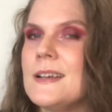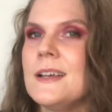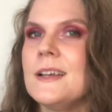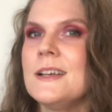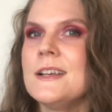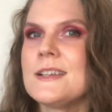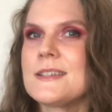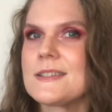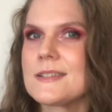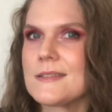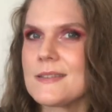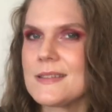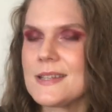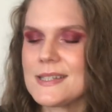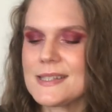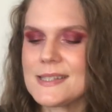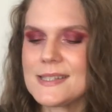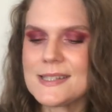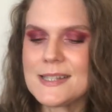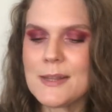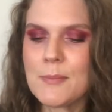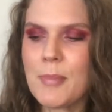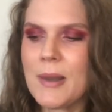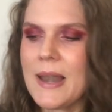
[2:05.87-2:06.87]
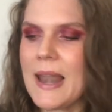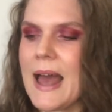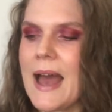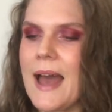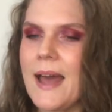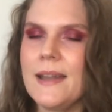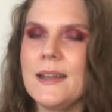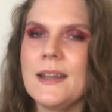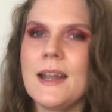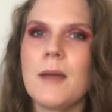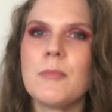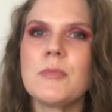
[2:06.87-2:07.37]
So this is the
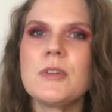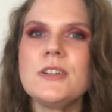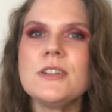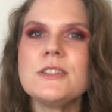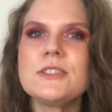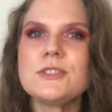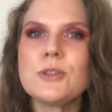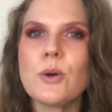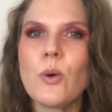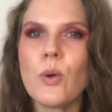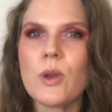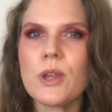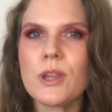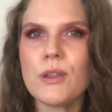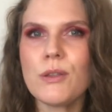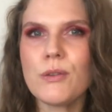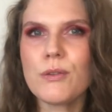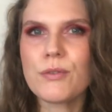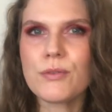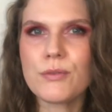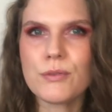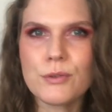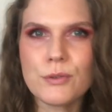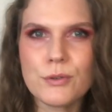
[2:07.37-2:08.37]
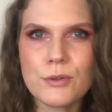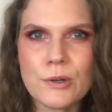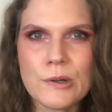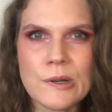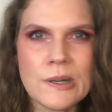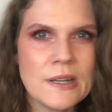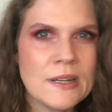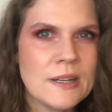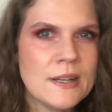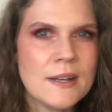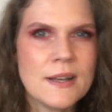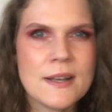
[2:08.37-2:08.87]
plan. I'm going to talk you through
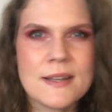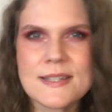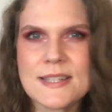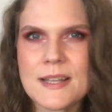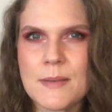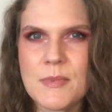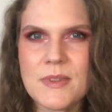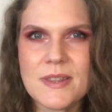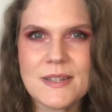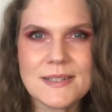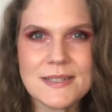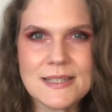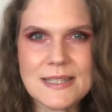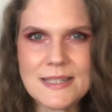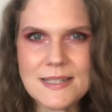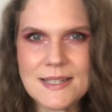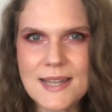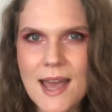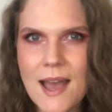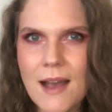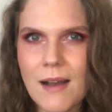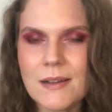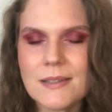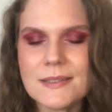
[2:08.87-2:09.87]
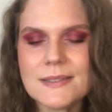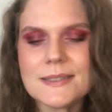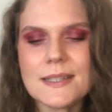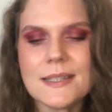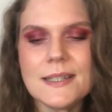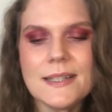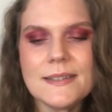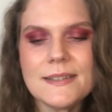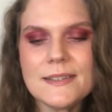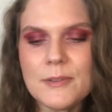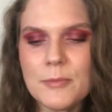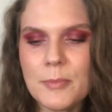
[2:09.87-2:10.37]
some of the details a
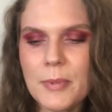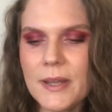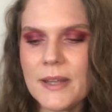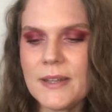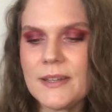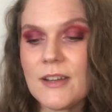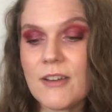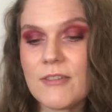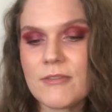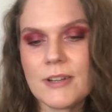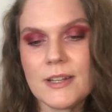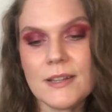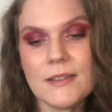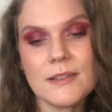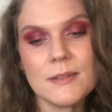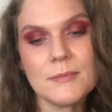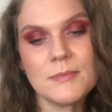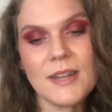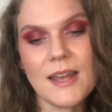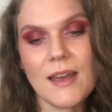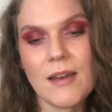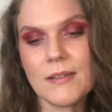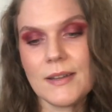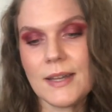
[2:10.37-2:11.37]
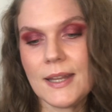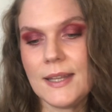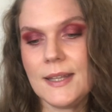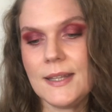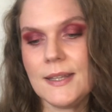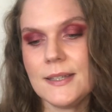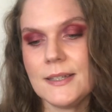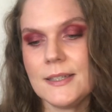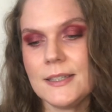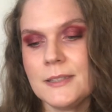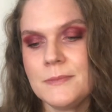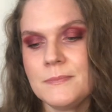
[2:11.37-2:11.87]
little bit. I've written them down
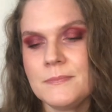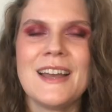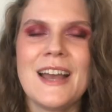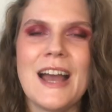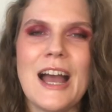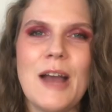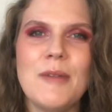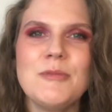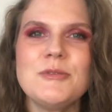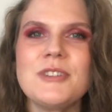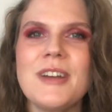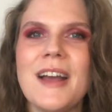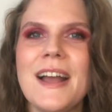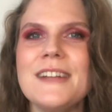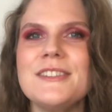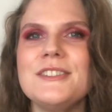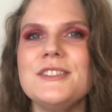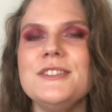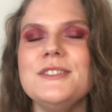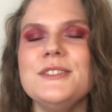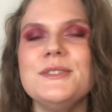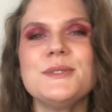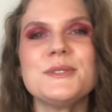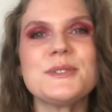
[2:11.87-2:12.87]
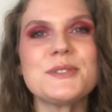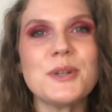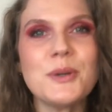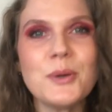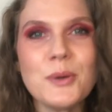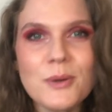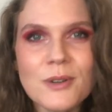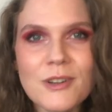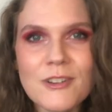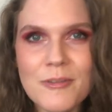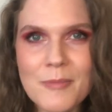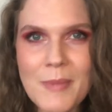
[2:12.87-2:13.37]
here. I'm trying to use
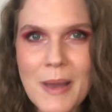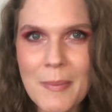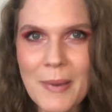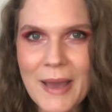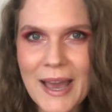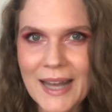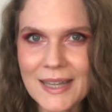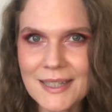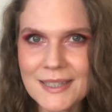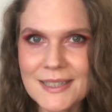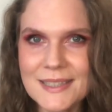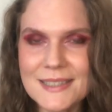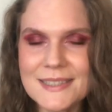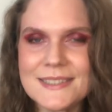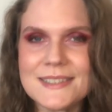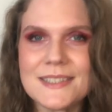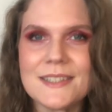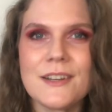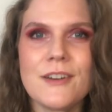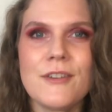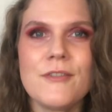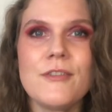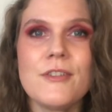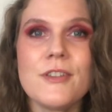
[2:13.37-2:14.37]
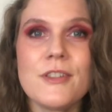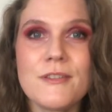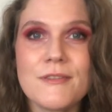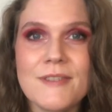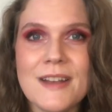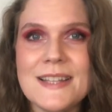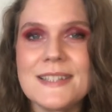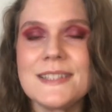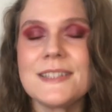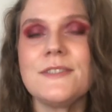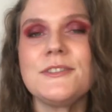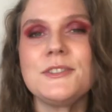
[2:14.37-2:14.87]
all of my palettes for the
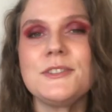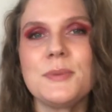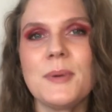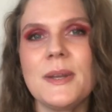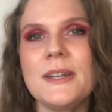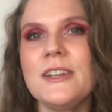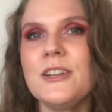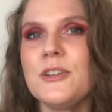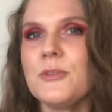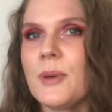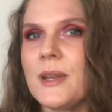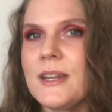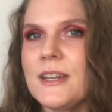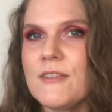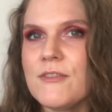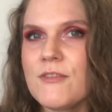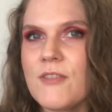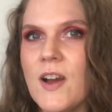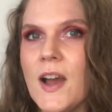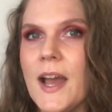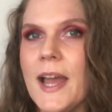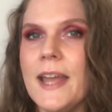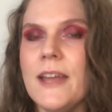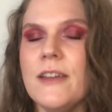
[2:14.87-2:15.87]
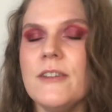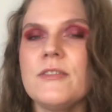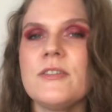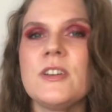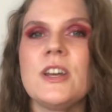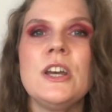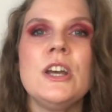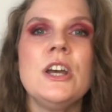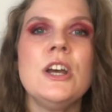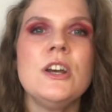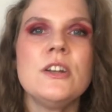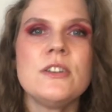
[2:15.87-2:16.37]
rest of 2025
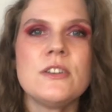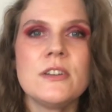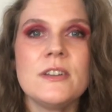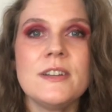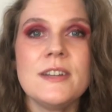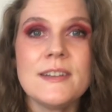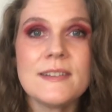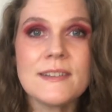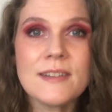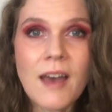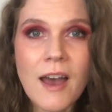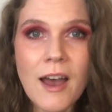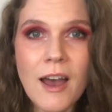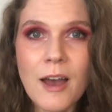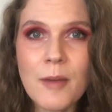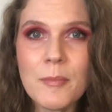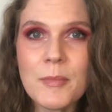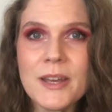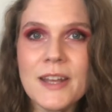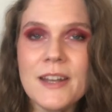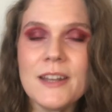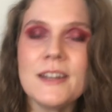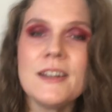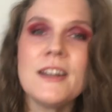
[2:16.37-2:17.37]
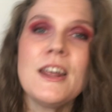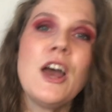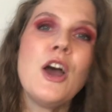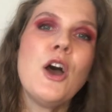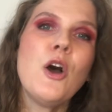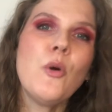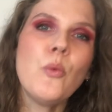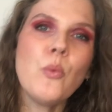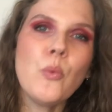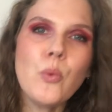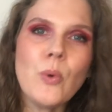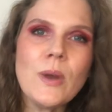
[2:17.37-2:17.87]
to determine
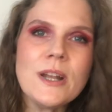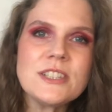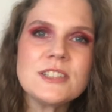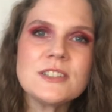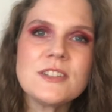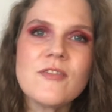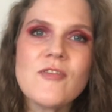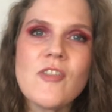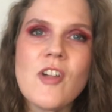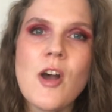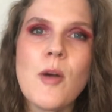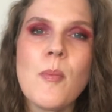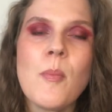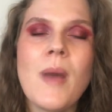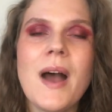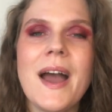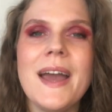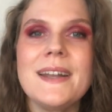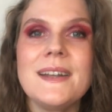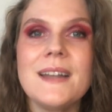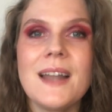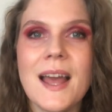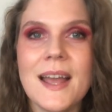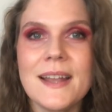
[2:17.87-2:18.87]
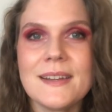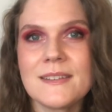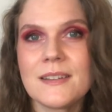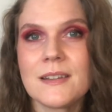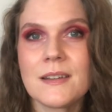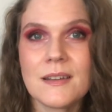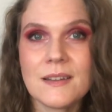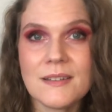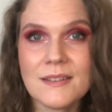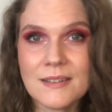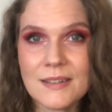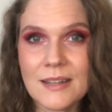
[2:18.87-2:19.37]
which of them I'd like to
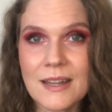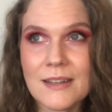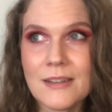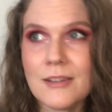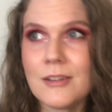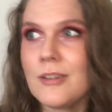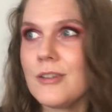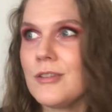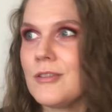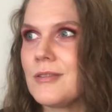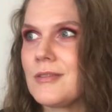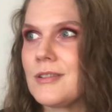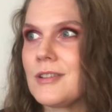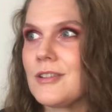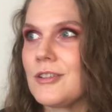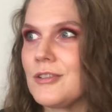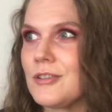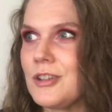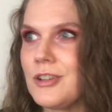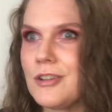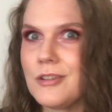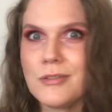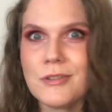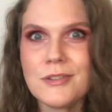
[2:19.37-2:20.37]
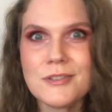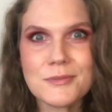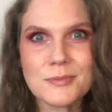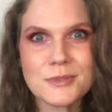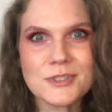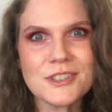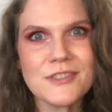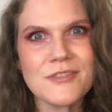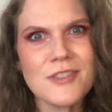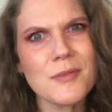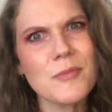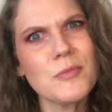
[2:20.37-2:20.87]
continue to use, which
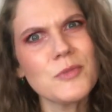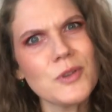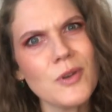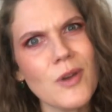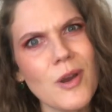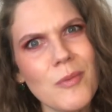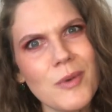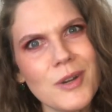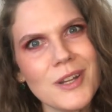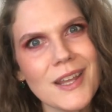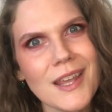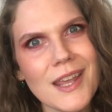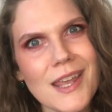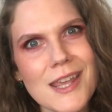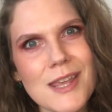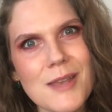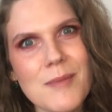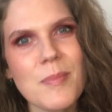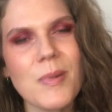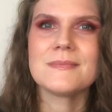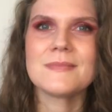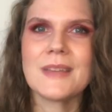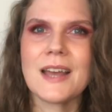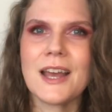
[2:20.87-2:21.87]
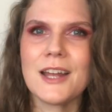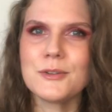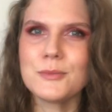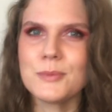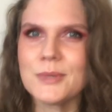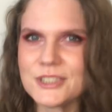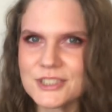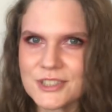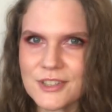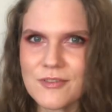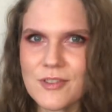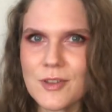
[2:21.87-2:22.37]
of them do I want to keep, and
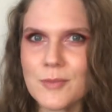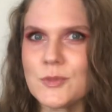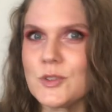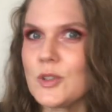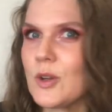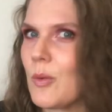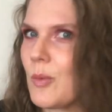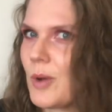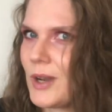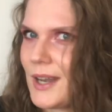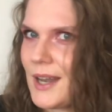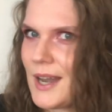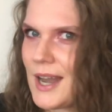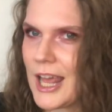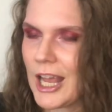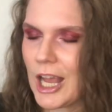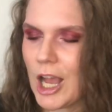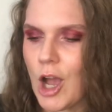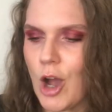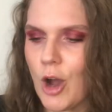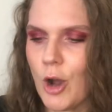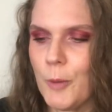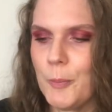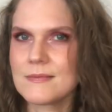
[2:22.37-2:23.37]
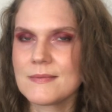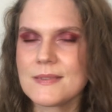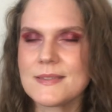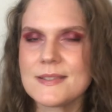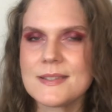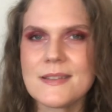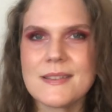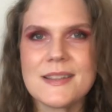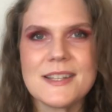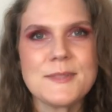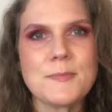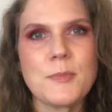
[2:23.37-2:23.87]
which of them do I want to let go. So
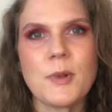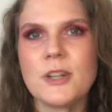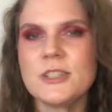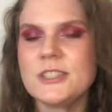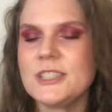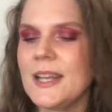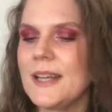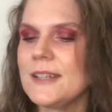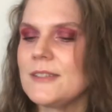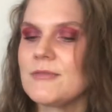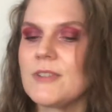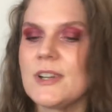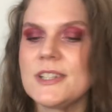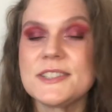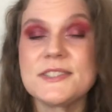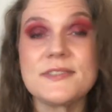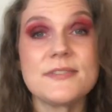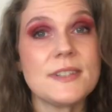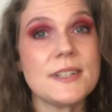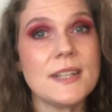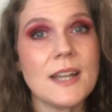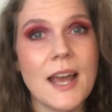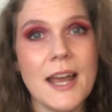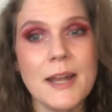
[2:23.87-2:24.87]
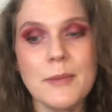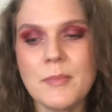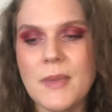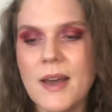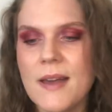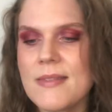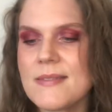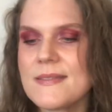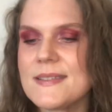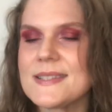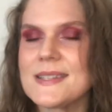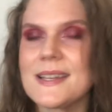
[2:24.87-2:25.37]
this project runs for 9
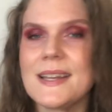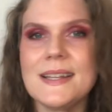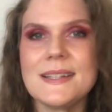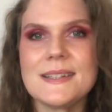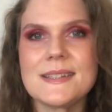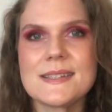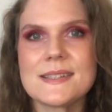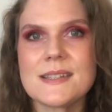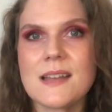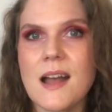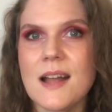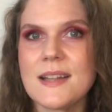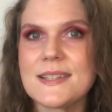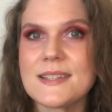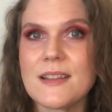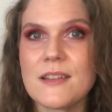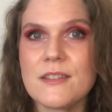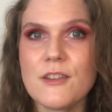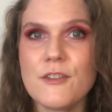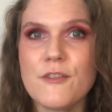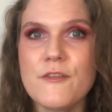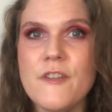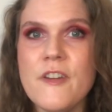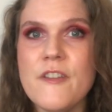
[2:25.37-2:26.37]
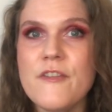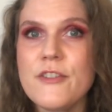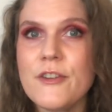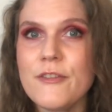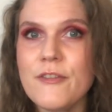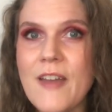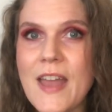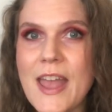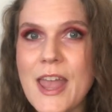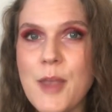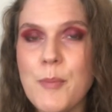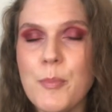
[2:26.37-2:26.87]
months. It starts on the 5th of
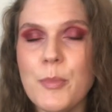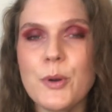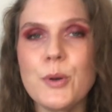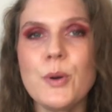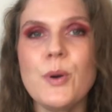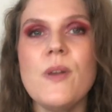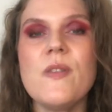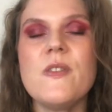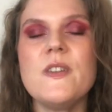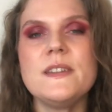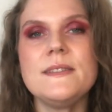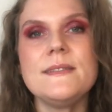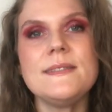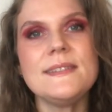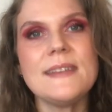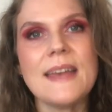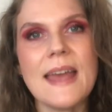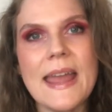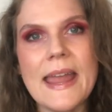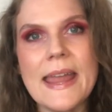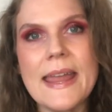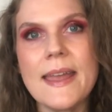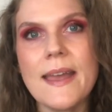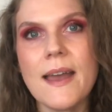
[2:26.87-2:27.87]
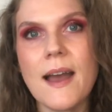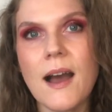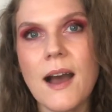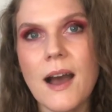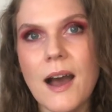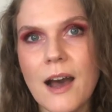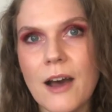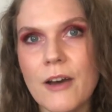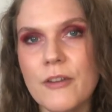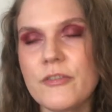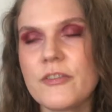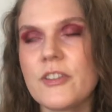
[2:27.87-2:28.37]
April, the day
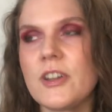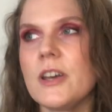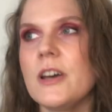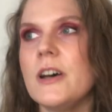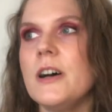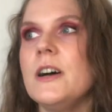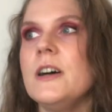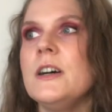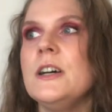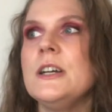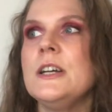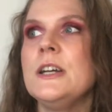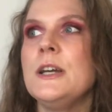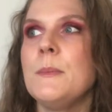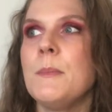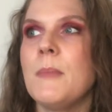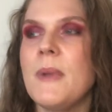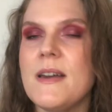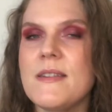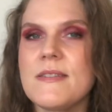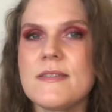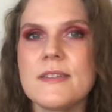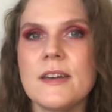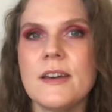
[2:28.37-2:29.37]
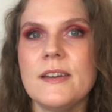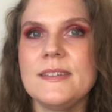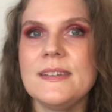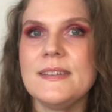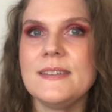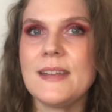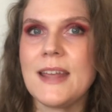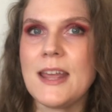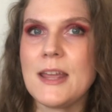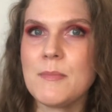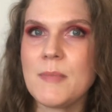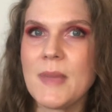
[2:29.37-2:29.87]
after my
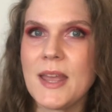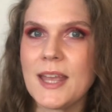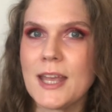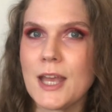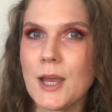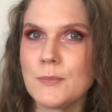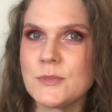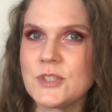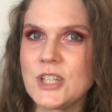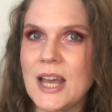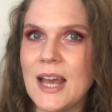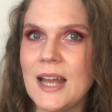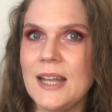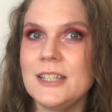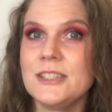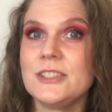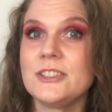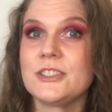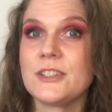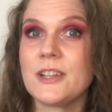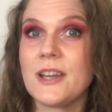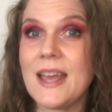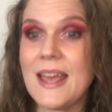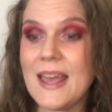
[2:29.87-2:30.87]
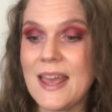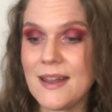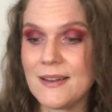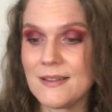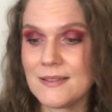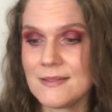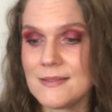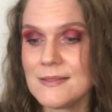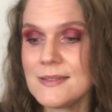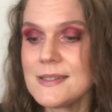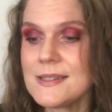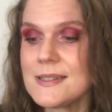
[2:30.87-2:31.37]
30-day makeup challenge
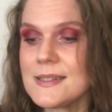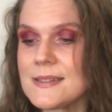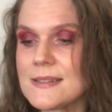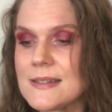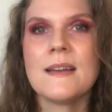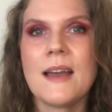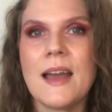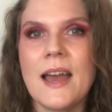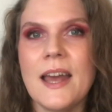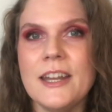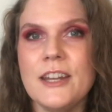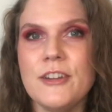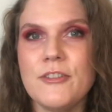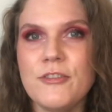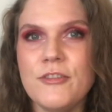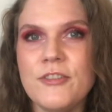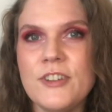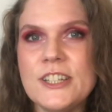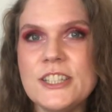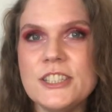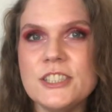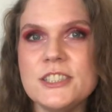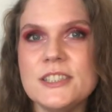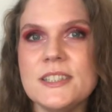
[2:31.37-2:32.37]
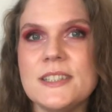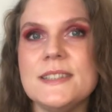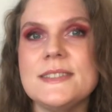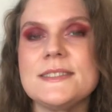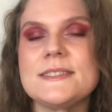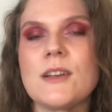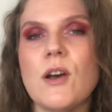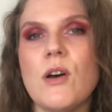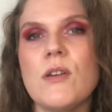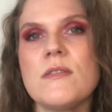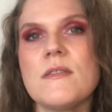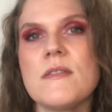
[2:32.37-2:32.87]
ends, and it finishes
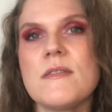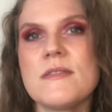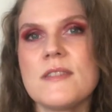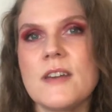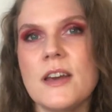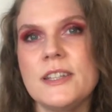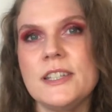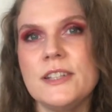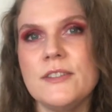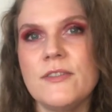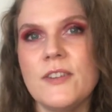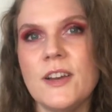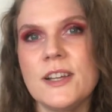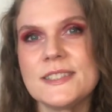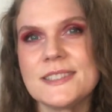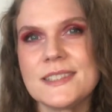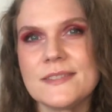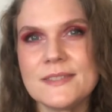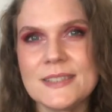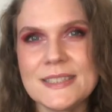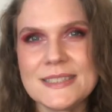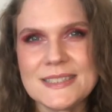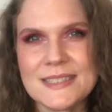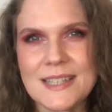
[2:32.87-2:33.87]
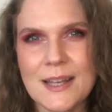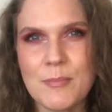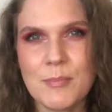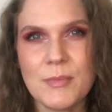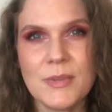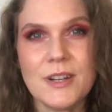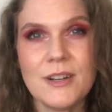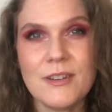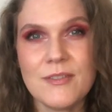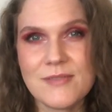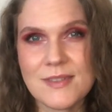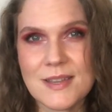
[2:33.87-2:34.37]
on the 31st of December
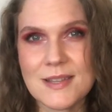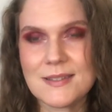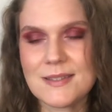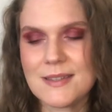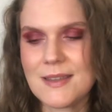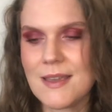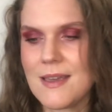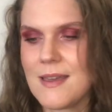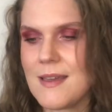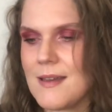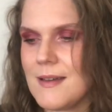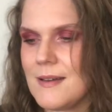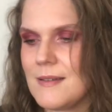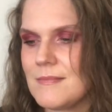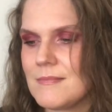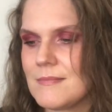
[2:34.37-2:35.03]
of this year.